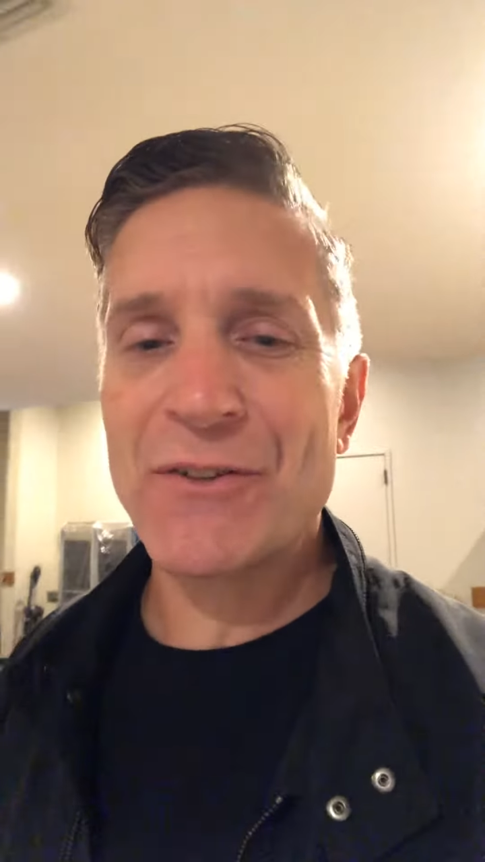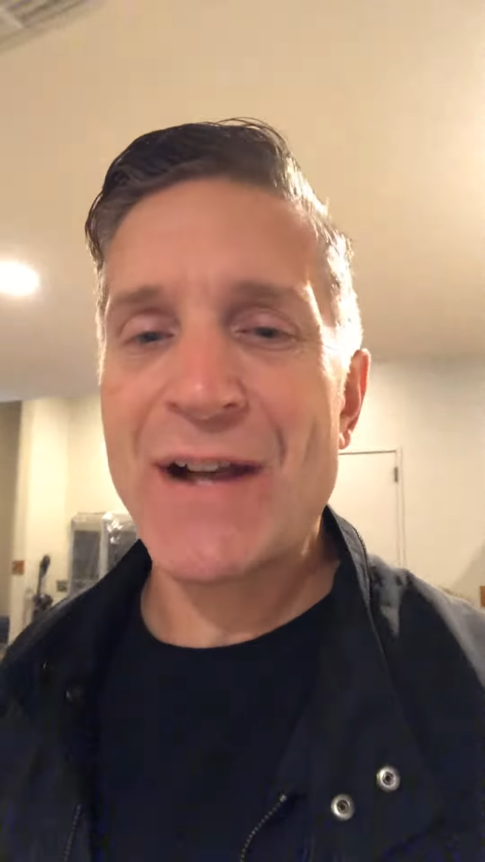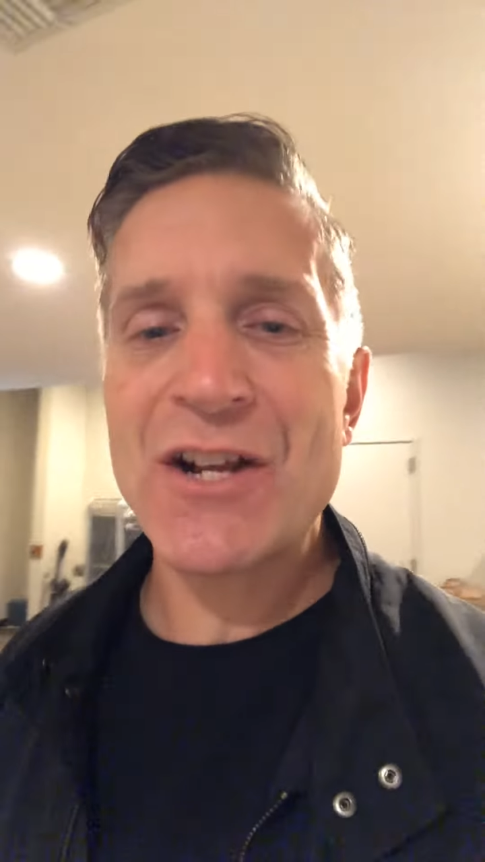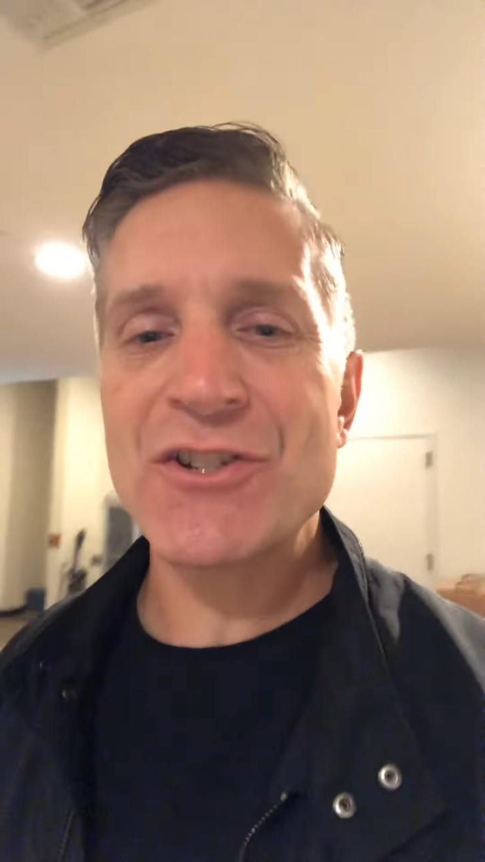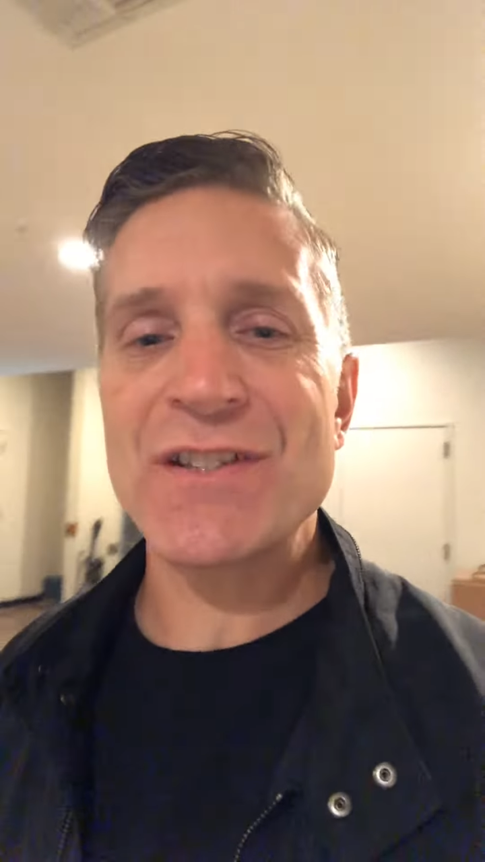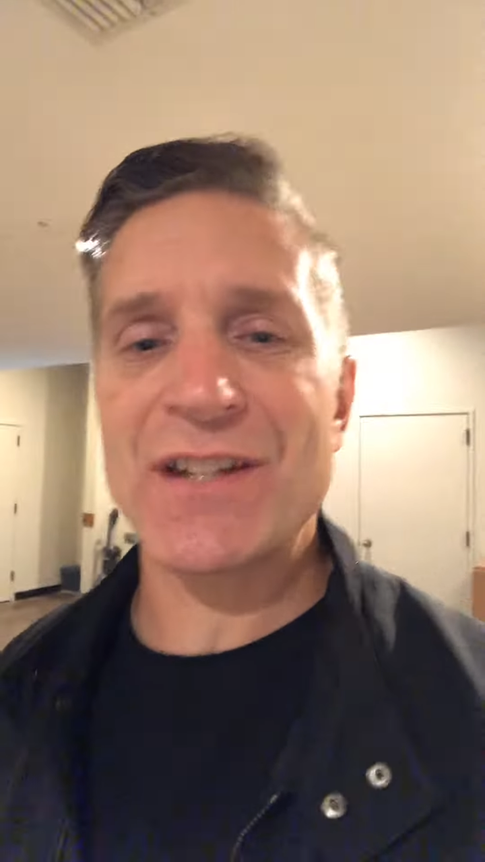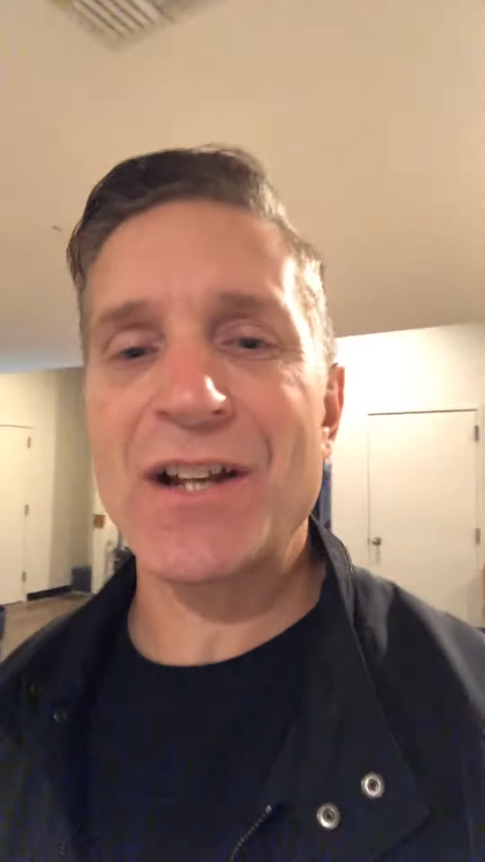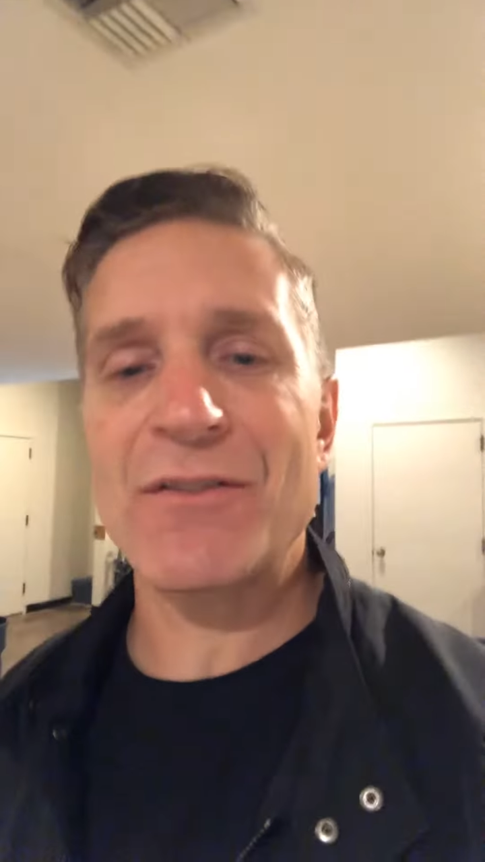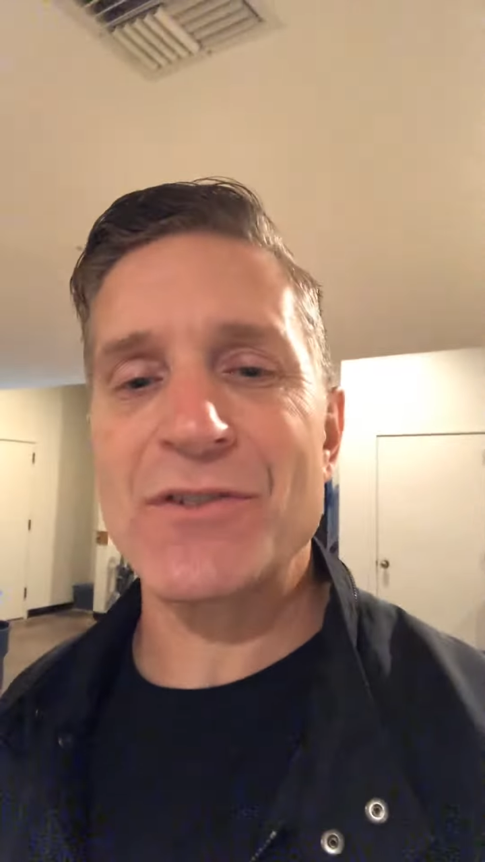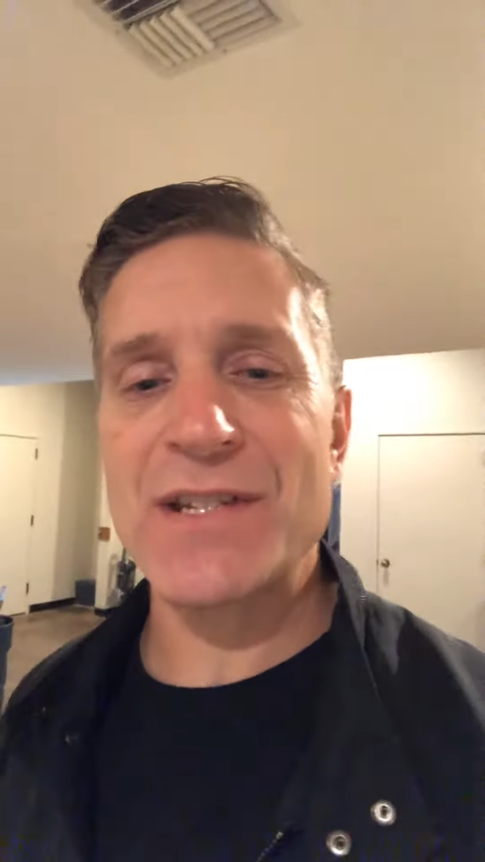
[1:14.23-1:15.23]
interactions and
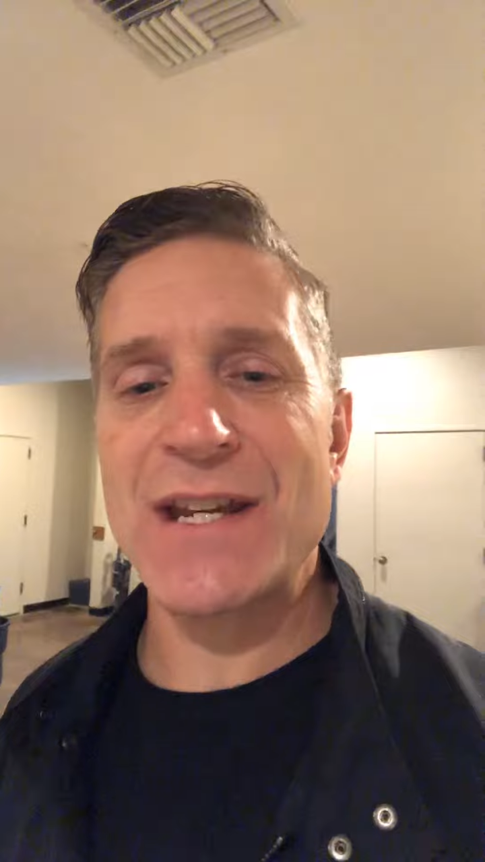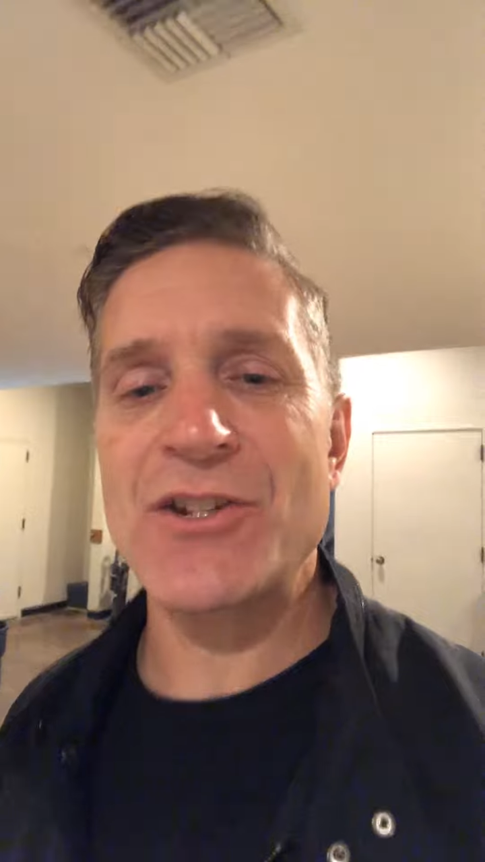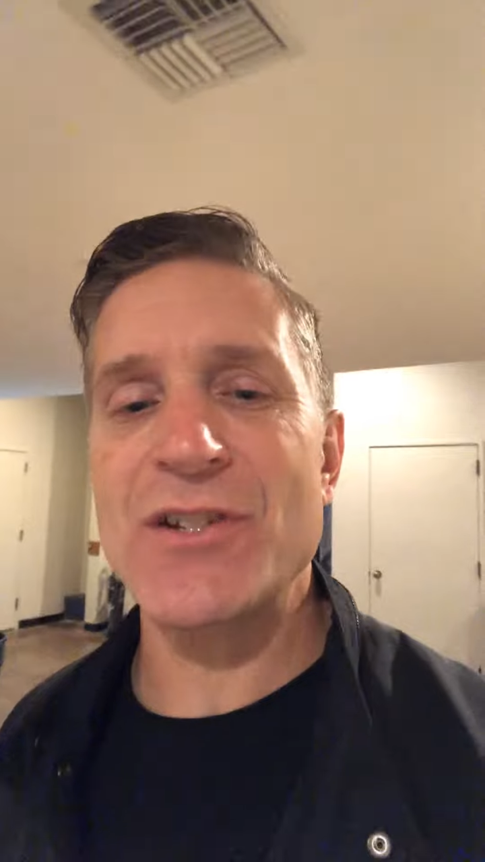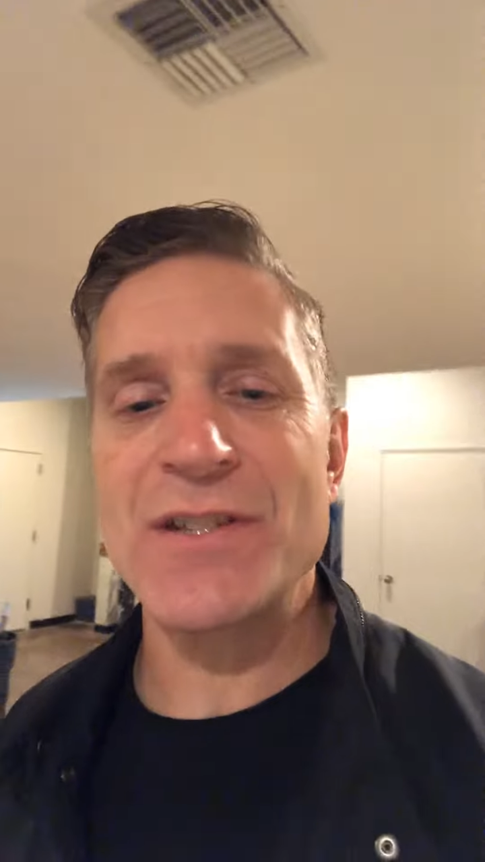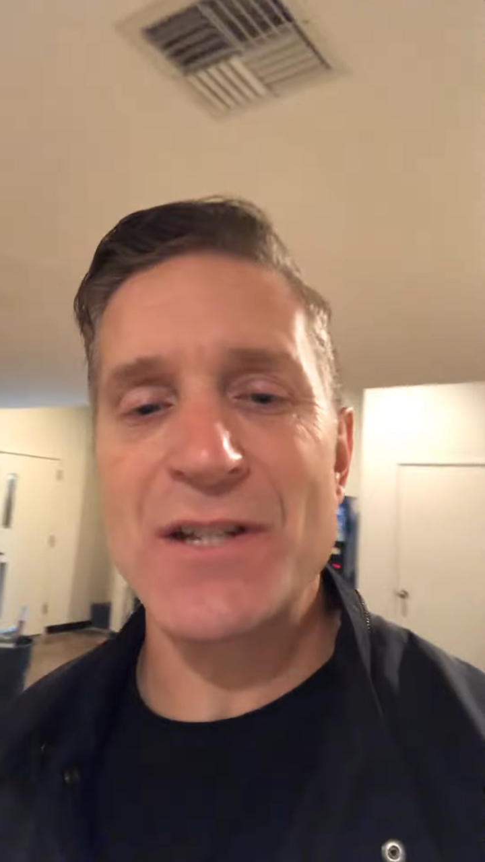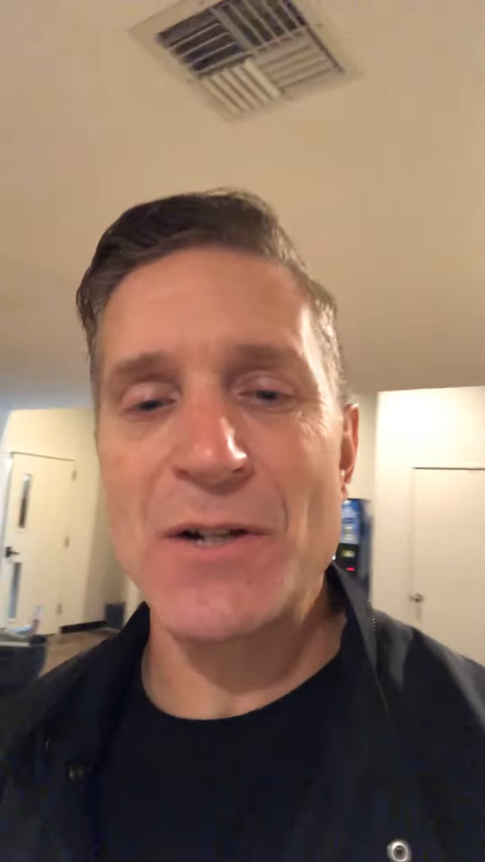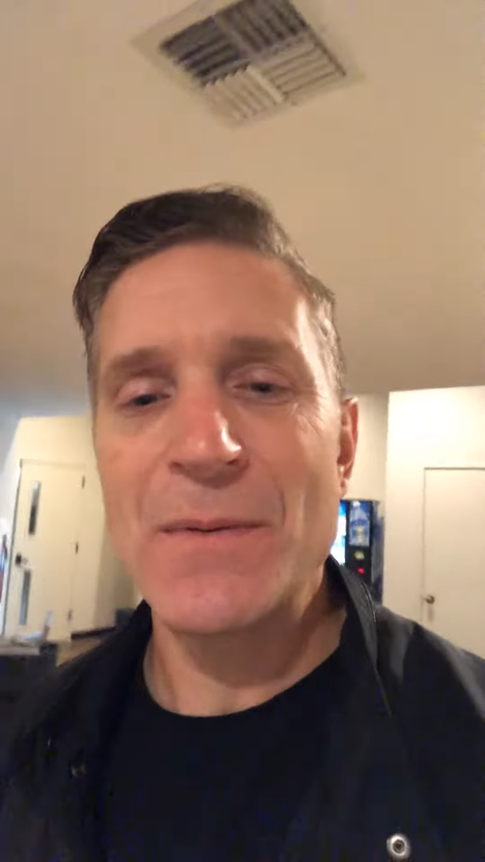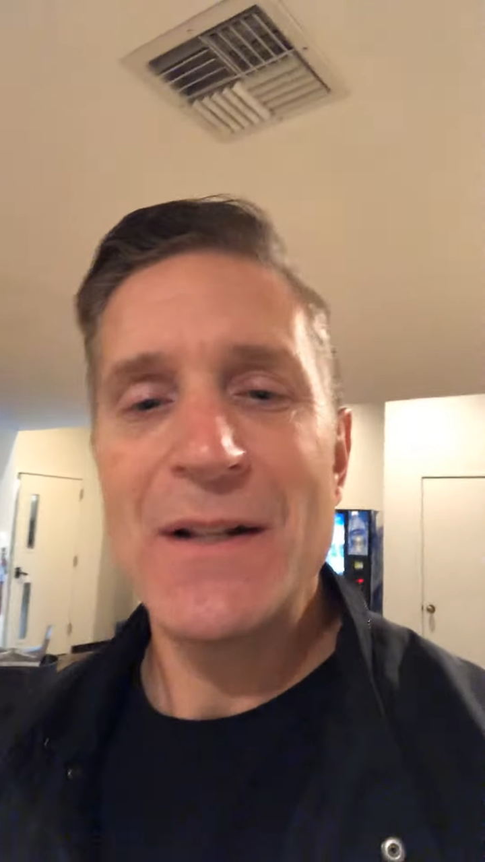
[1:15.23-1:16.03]
conversations. So